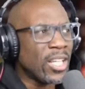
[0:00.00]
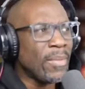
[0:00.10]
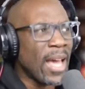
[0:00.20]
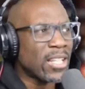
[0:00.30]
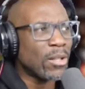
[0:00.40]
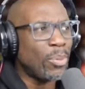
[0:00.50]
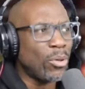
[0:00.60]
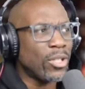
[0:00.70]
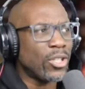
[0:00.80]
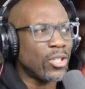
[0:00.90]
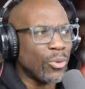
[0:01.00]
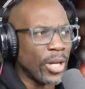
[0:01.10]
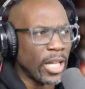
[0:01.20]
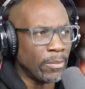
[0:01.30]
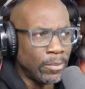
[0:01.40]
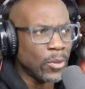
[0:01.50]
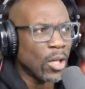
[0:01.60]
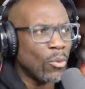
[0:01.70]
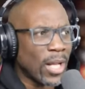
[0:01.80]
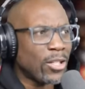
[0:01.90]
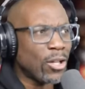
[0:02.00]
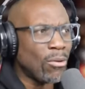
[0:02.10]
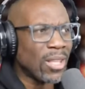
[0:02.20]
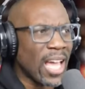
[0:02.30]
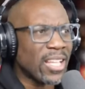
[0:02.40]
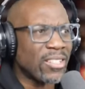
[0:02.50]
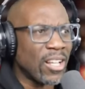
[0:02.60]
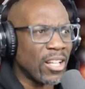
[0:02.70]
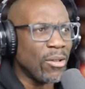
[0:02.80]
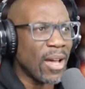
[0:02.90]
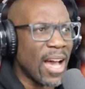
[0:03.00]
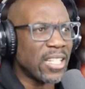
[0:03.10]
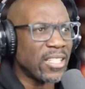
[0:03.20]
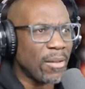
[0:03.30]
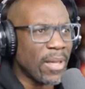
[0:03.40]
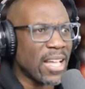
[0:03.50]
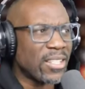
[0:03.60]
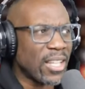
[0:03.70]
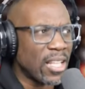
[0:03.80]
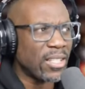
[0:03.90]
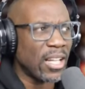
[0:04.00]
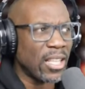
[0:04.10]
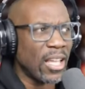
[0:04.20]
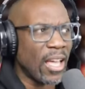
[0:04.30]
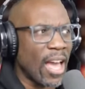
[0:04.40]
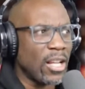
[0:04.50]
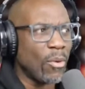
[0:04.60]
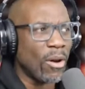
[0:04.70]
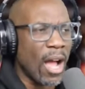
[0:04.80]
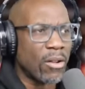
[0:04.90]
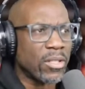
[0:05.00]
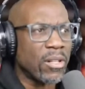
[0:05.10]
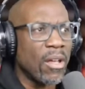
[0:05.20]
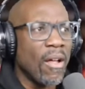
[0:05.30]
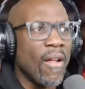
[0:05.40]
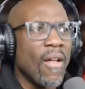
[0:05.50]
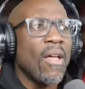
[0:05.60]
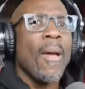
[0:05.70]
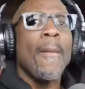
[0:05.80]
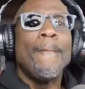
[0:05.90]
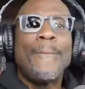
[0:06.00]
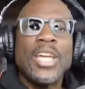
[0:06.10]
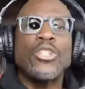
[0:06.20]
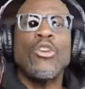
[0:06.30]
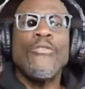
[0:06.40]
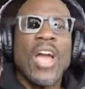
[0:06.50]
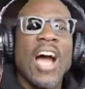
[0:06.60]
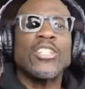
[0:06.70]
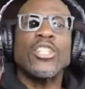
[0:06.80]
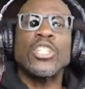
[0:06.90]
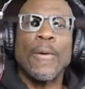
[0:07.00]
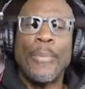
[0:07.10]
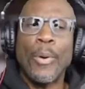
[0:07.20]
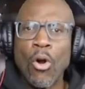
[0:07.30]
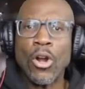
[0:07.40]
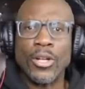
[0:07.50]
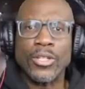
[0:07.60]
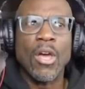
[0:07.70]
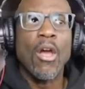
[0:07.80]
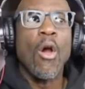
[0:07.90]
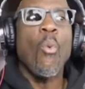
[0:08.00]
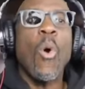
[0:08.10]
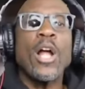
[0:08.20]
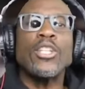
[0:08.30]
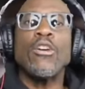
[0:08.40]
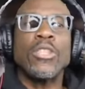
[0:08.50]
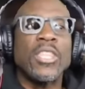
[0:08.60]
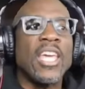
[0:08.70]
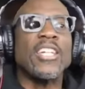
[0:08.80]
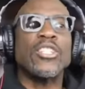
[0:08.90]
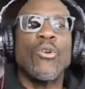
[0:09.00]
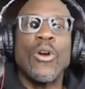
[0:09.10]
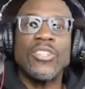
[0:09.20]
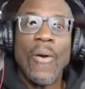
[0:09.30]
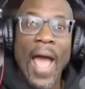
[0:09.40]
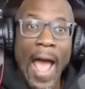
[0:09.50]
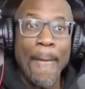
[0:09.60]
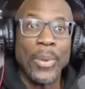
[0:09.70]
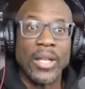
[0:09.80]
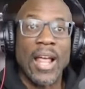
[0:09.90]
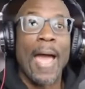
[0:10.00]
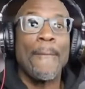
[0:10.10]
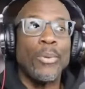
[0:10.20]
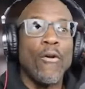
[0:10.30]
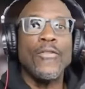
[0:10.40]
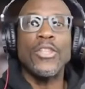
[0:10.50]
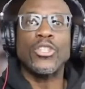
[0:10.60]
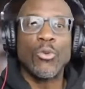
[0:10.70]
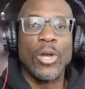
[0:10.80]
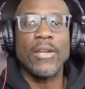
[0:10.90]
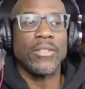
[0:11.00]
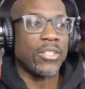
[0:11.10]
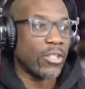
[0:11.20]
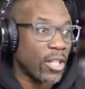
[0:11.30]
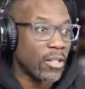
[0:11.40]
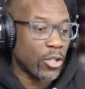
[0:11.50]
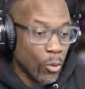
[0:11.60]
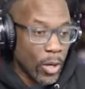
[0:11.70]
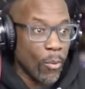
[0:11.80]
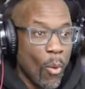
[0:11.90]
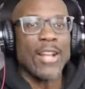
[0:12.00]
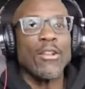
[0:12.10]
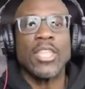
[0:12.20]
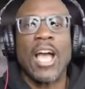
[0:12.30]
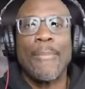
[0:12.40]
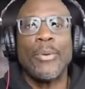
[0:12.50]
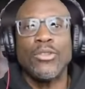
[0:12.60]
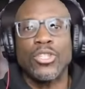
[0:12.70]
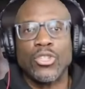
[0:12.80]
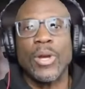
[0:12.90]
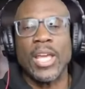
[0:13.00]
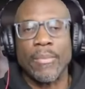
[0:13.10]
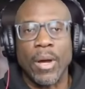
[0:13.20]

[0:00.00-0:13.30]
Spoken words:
has to pull the stream, what I don't like is none of you guys at Timcast tell us anything anywhere else. Bitch, you've got to support! What do you think is going to happen? I pulled the stream. Why do you think I pulled the stream?